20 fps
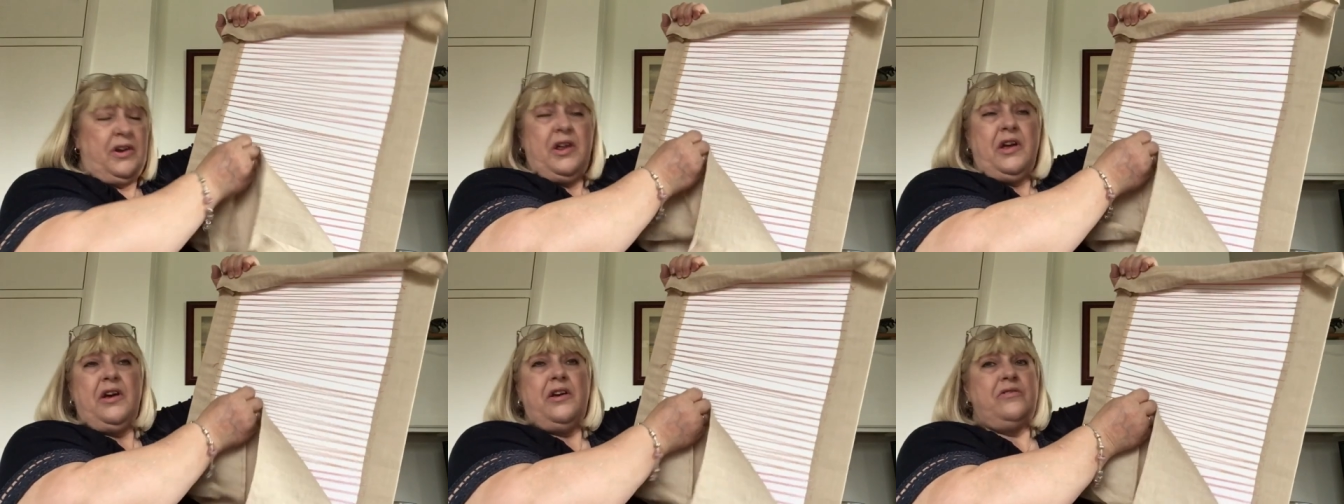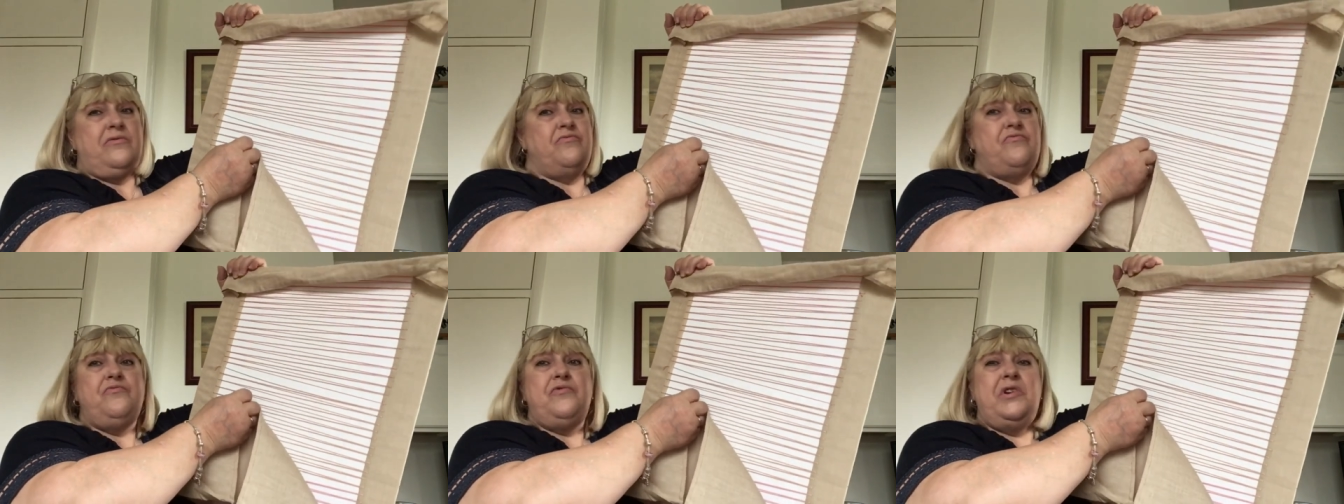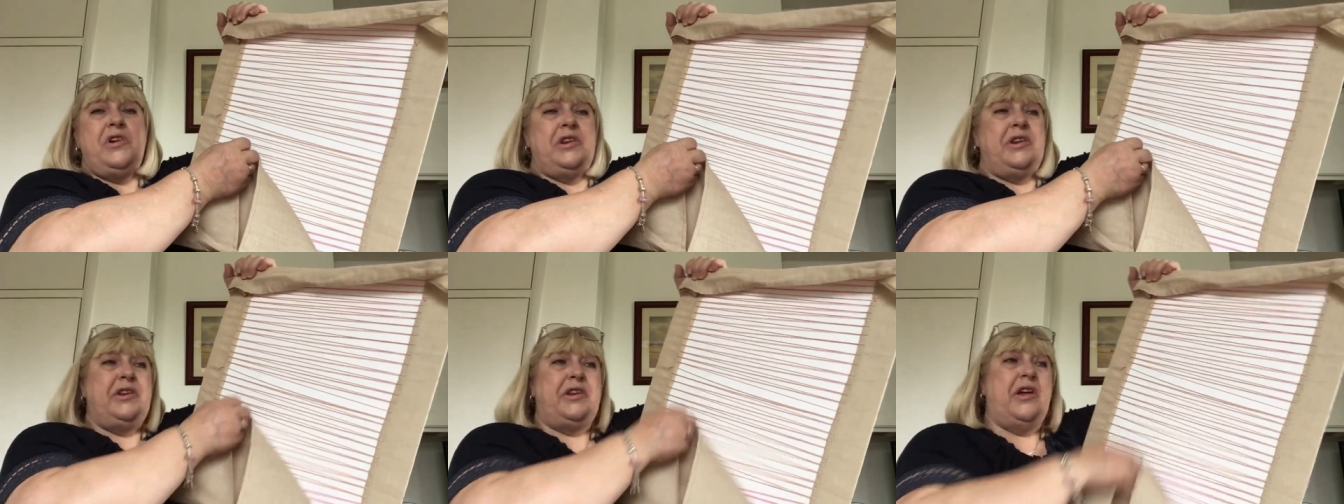I
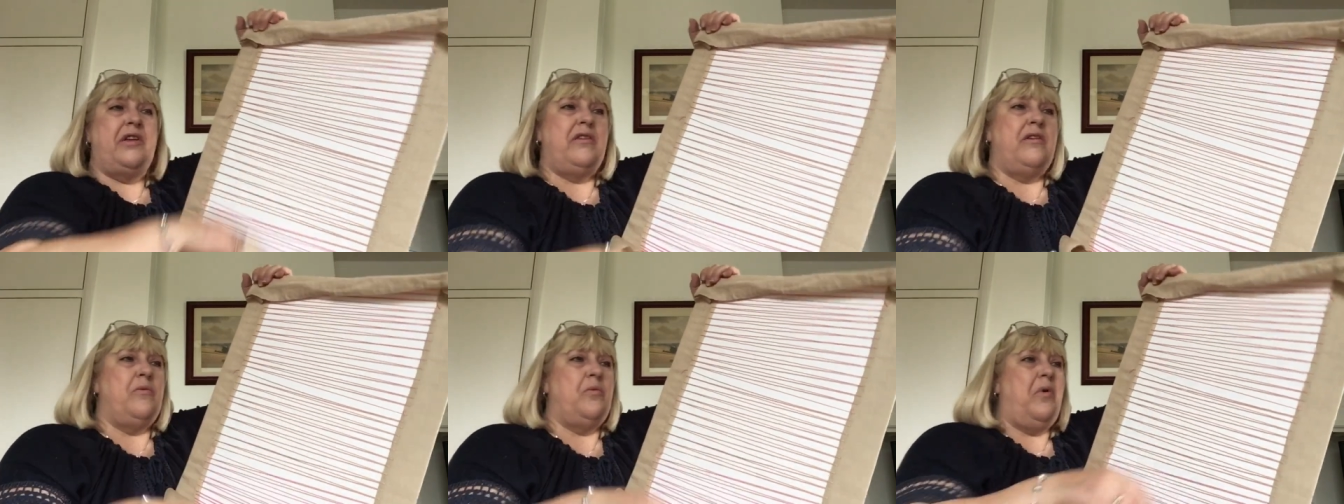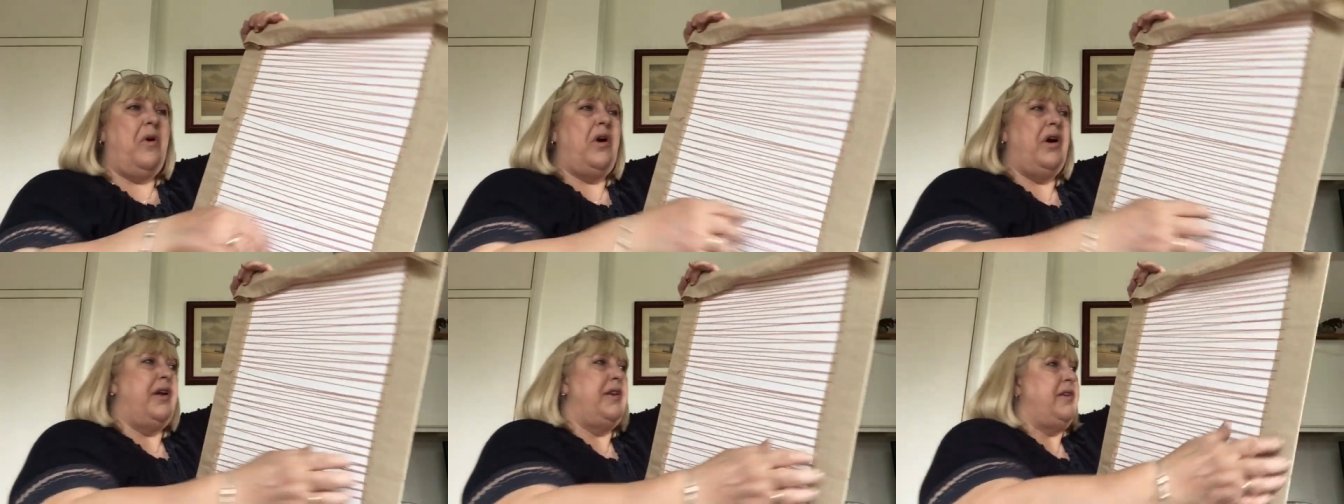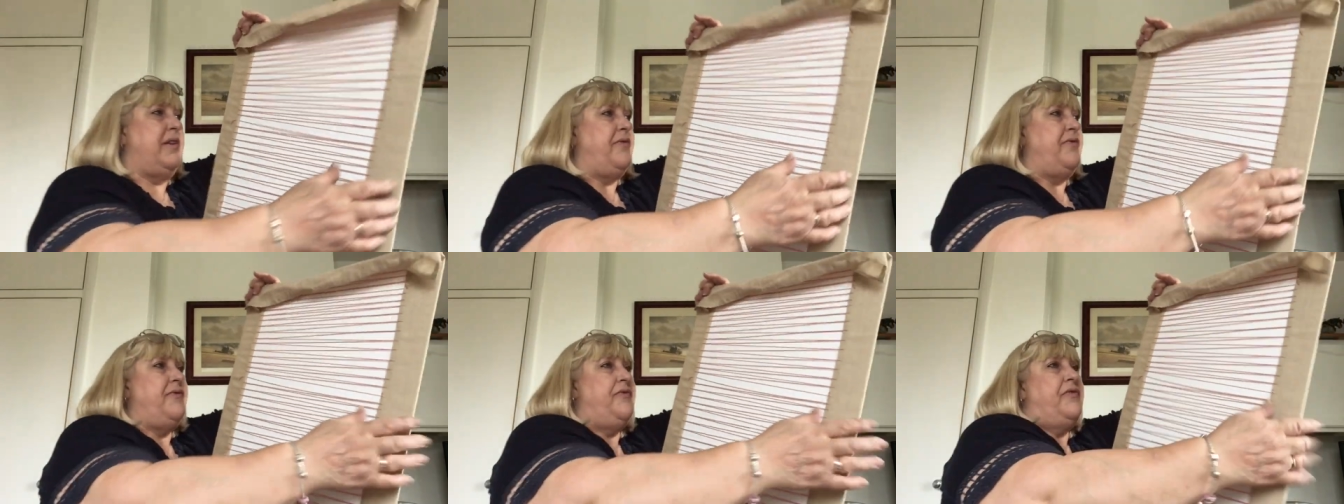really don't know why I
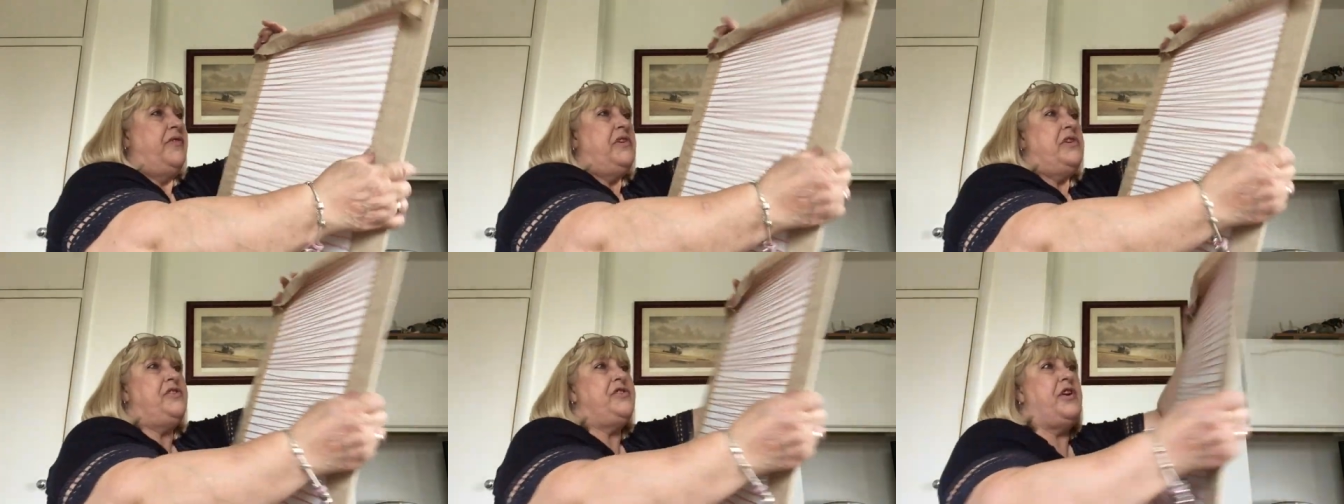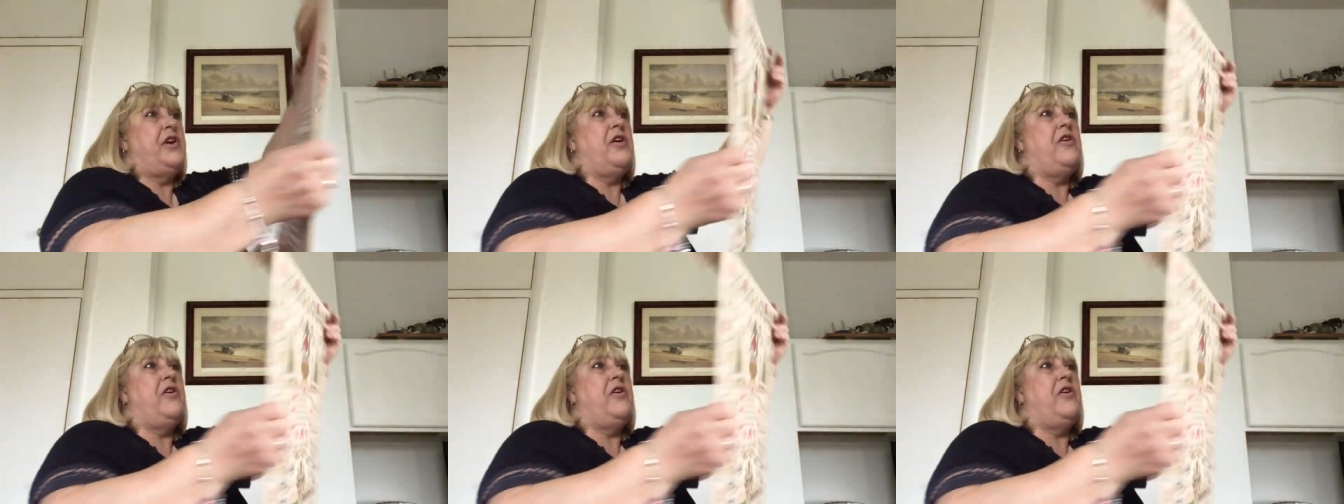didn't finish it